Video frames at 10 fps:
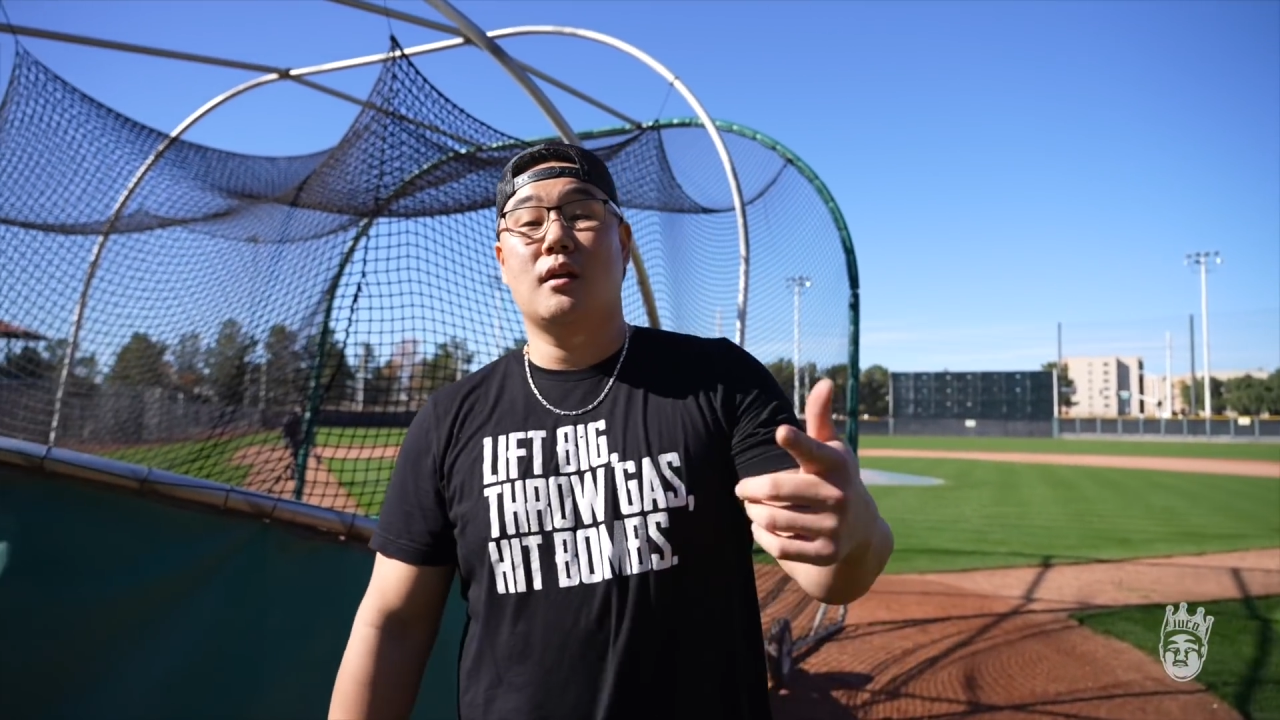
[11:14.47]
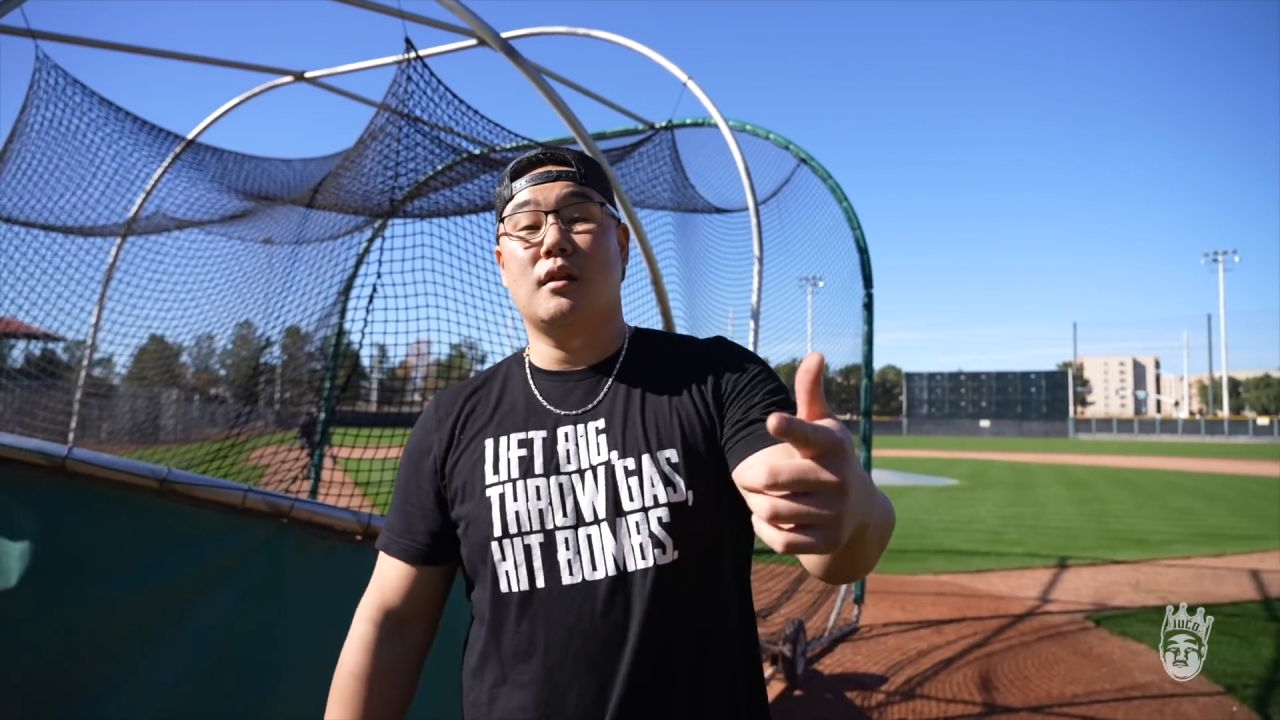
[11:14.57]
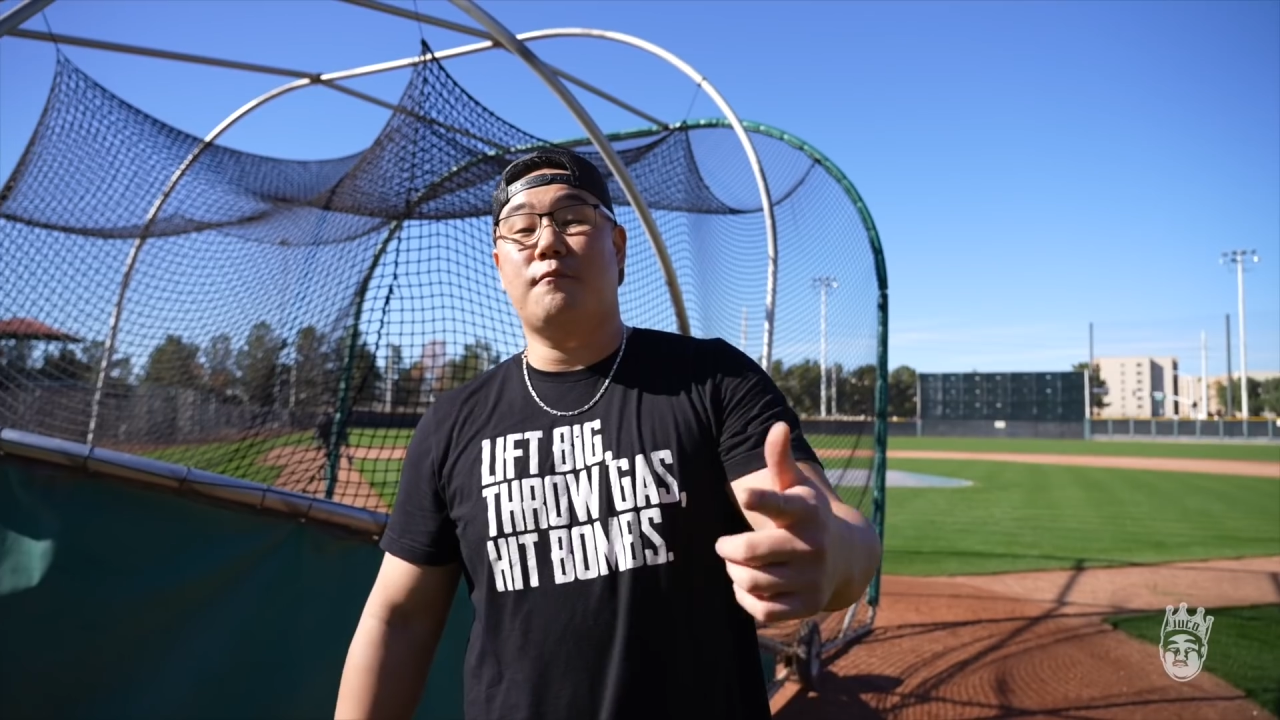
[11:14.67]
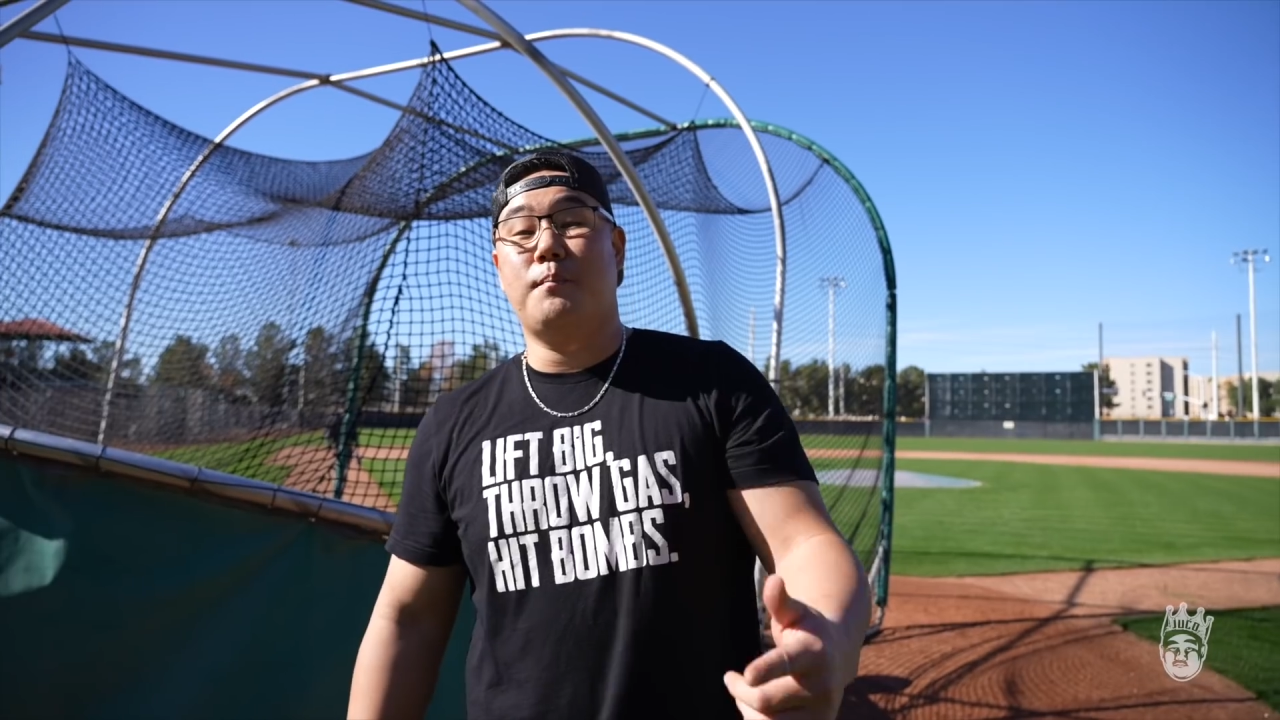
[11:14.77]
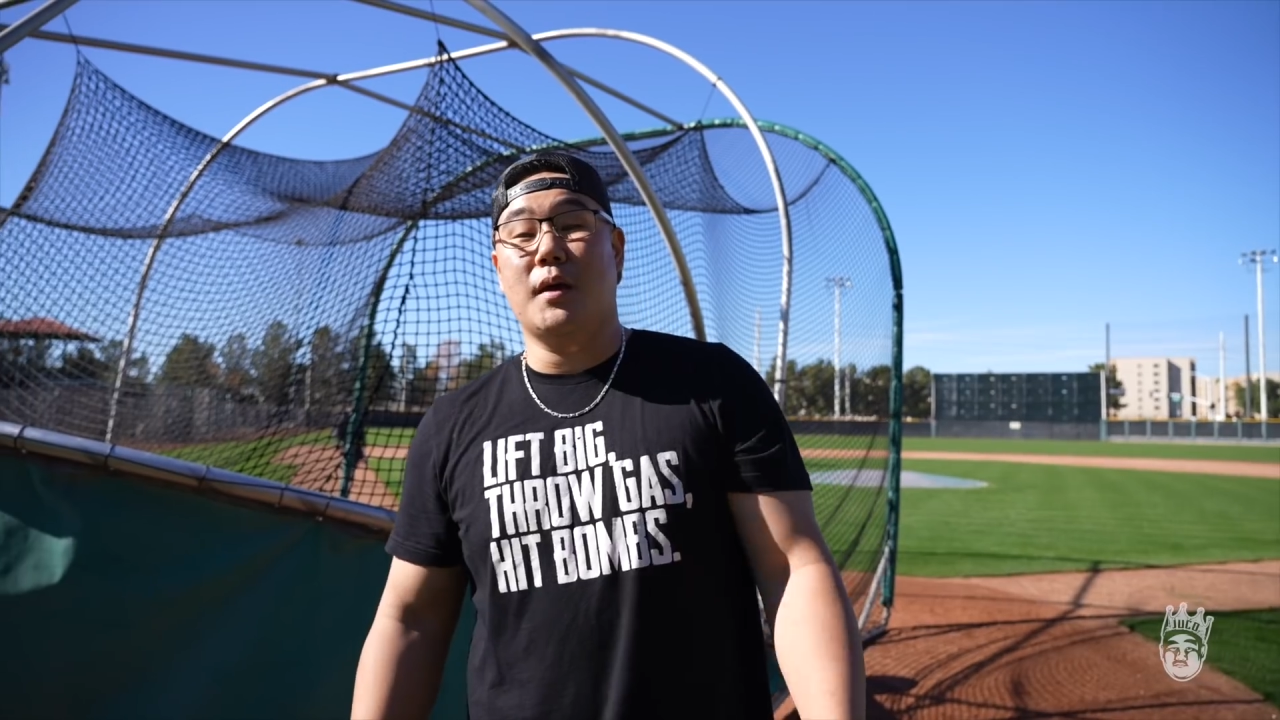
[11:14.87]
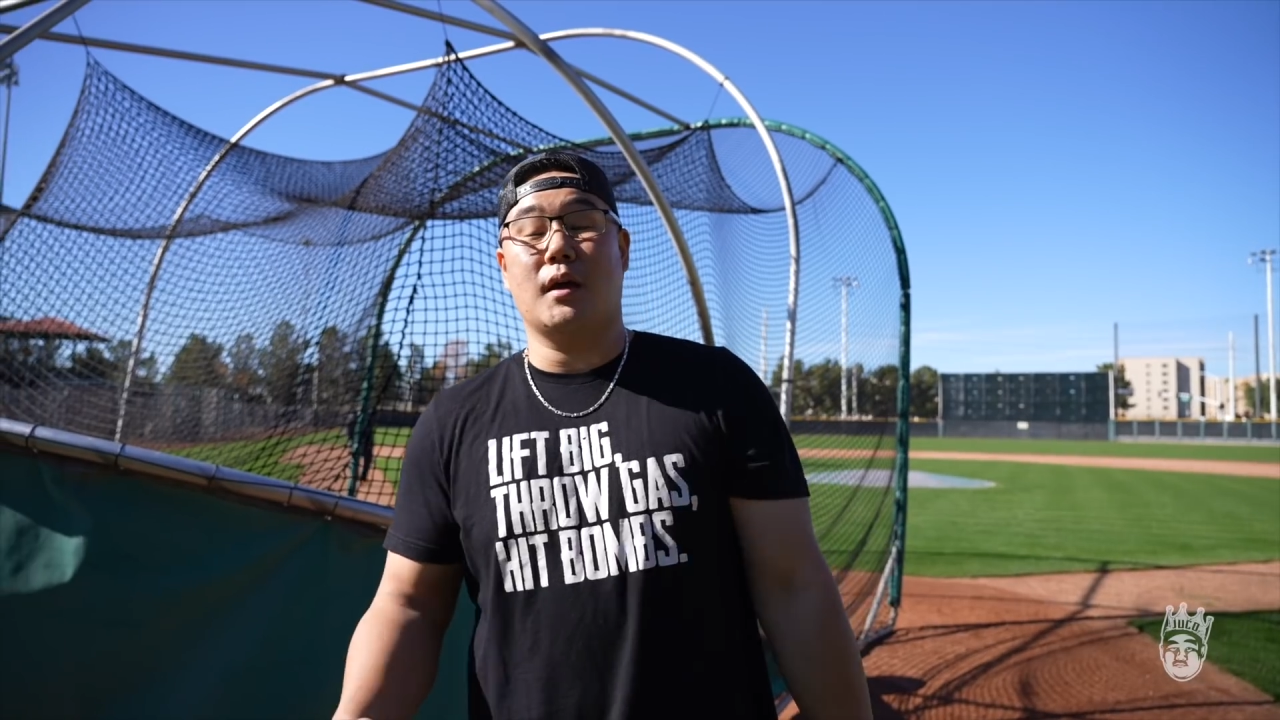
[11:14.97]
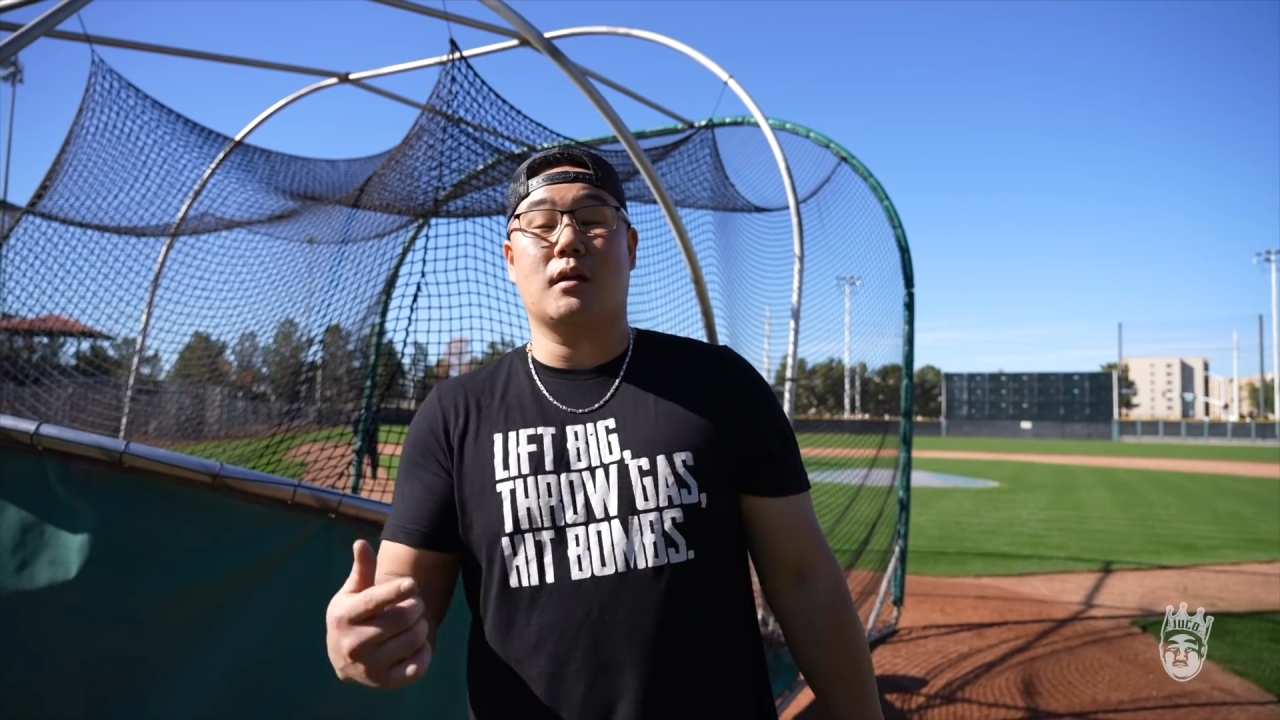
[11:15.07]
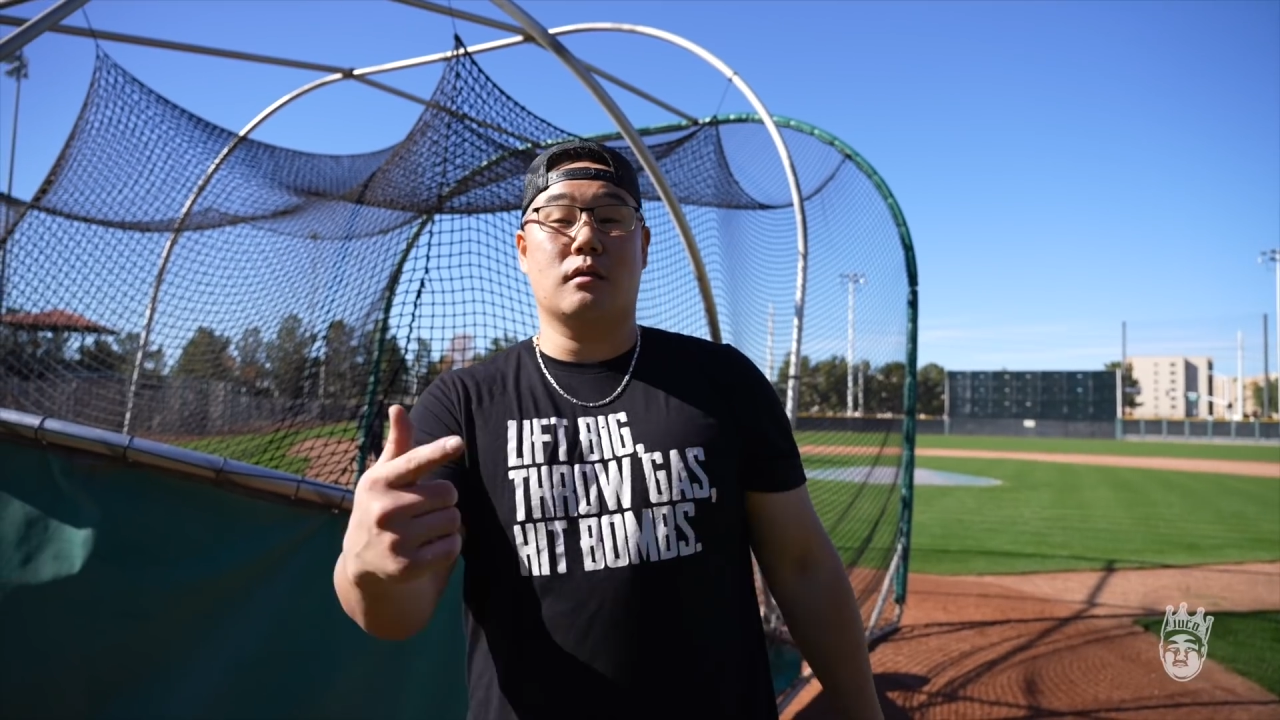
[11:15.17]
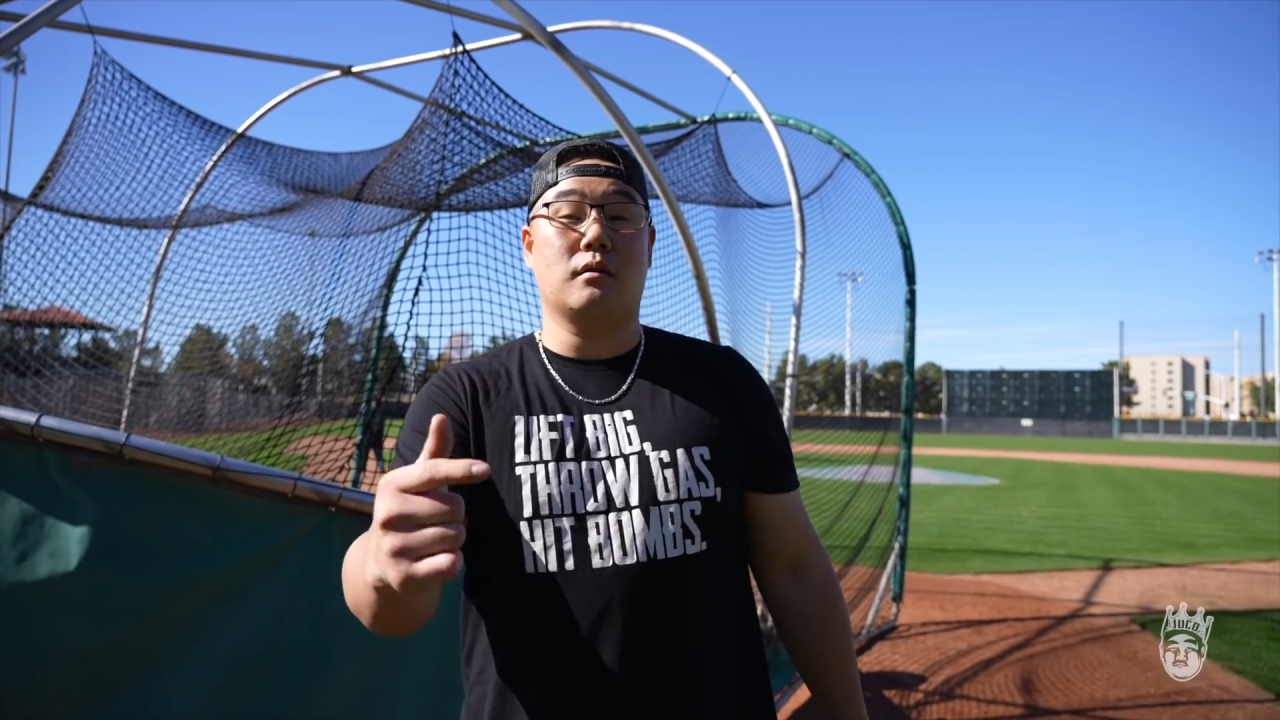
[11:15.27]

lift big,